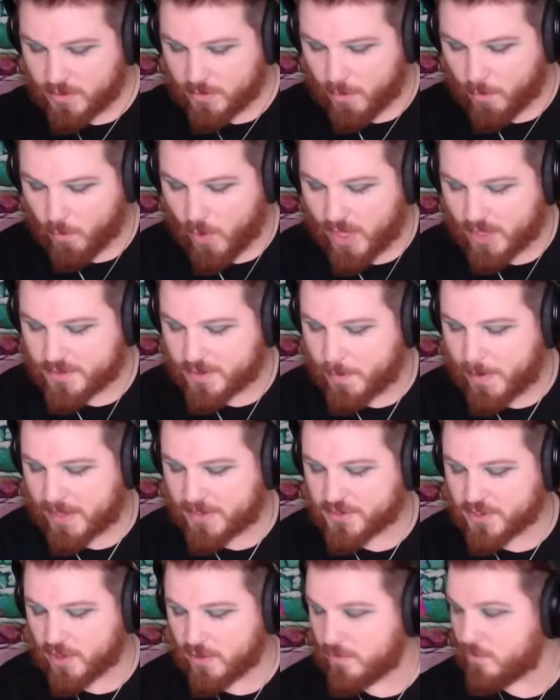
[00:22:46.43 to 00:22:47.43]
Well, it
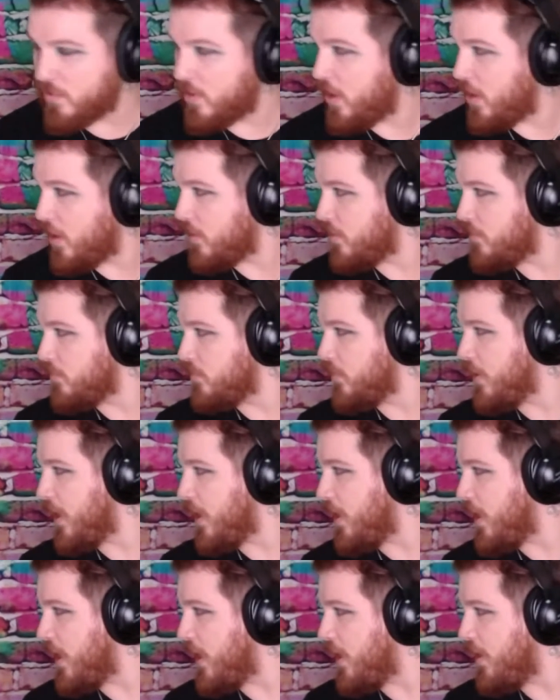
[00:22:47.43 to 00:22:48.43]
depends on
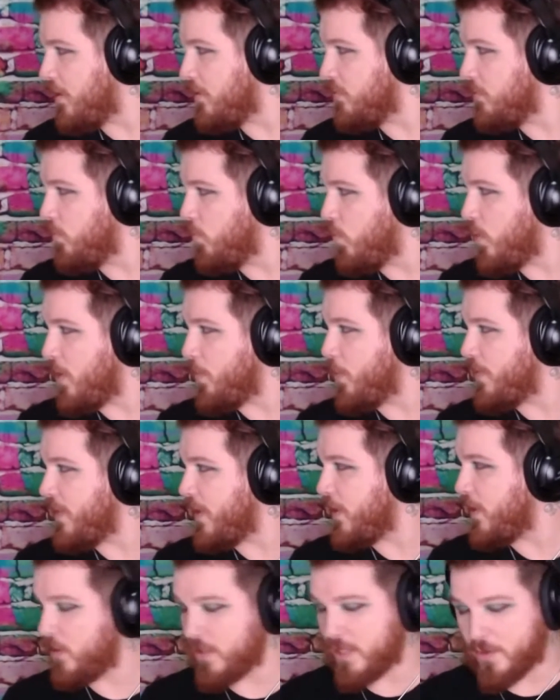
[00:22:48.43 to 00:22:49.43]
what they
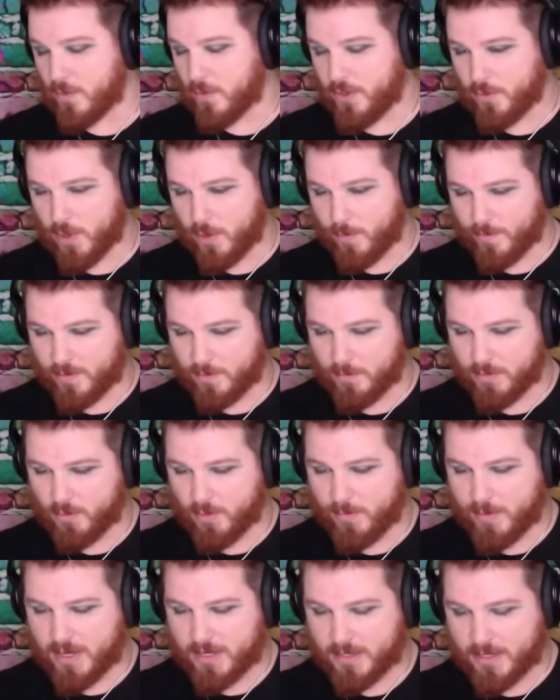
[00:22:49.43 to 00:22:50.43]
look like when you open them, but we
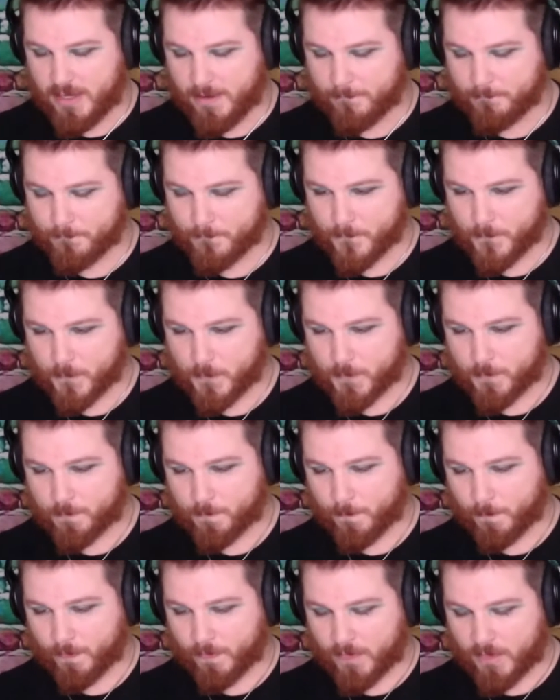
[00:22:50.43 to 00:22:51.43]
might, yeah.
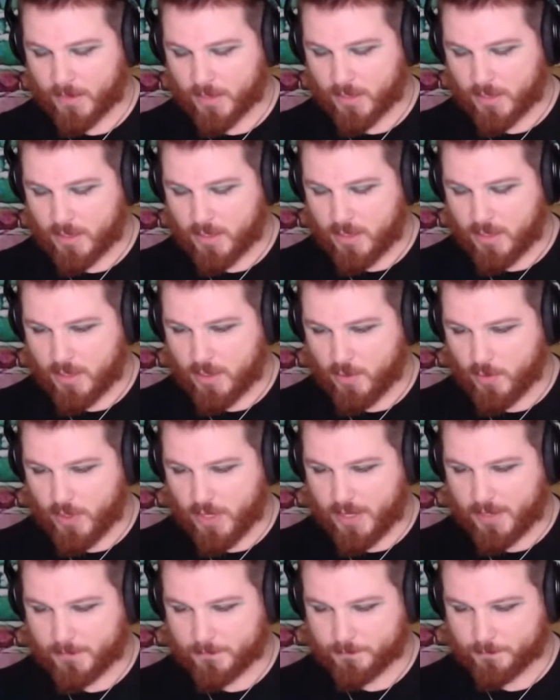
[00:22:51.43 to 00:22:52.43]
Okay.